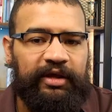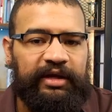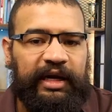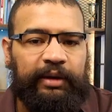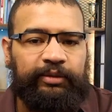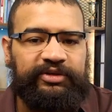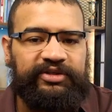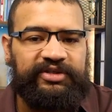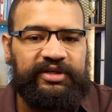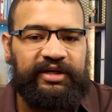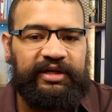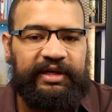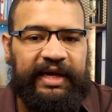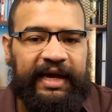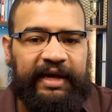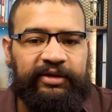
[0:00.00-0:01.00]
I would
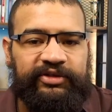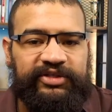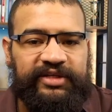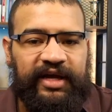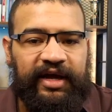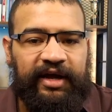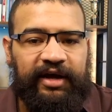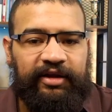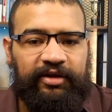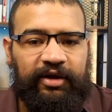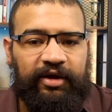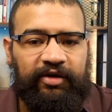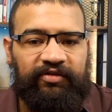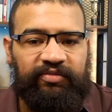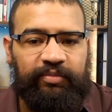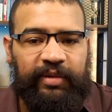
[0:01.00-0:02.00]
say outside
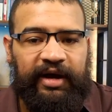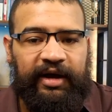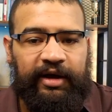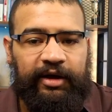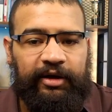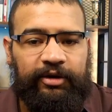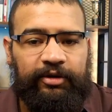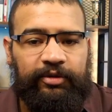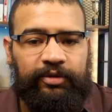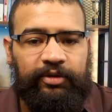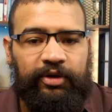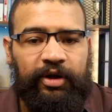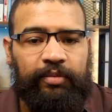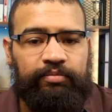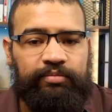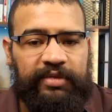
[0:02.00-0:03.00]
of my
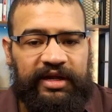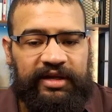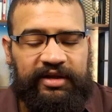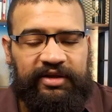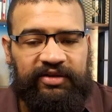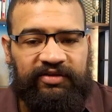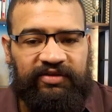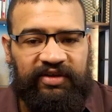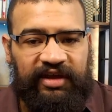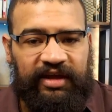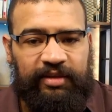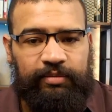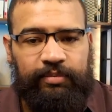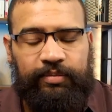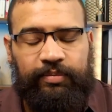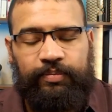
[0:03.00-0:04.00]
immediate
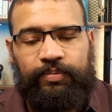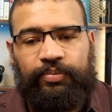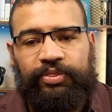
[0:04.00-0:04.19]
team,